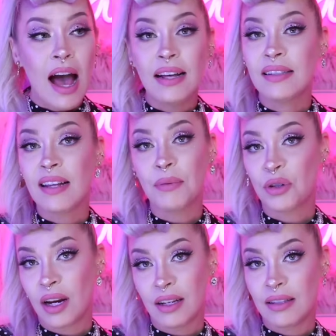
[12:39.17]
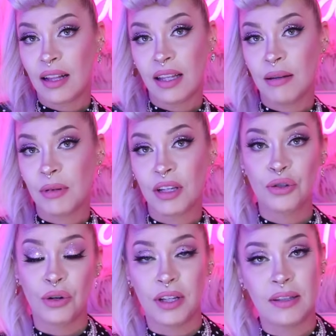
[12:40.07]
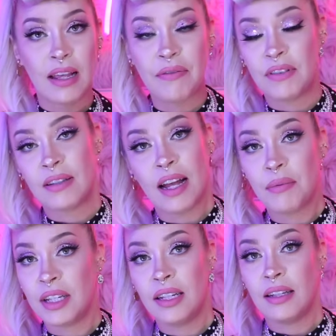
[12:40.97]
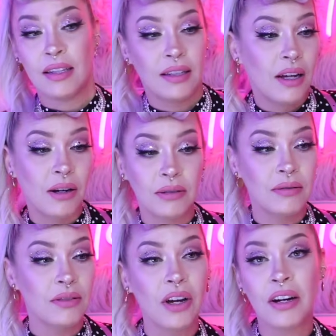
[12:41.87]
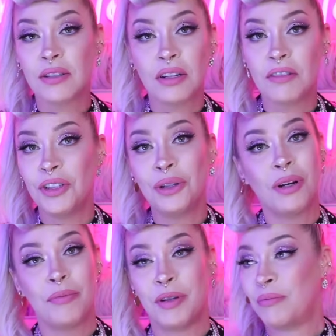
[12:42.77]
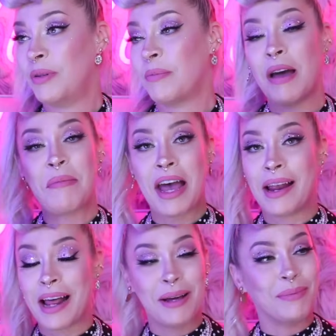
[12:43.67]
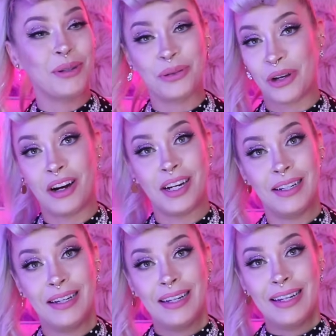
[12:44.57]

I stopped trying to tell him and control his life and decide what he, no, sorry, sir. If you don't want to be with me, my bad. I am so sorry.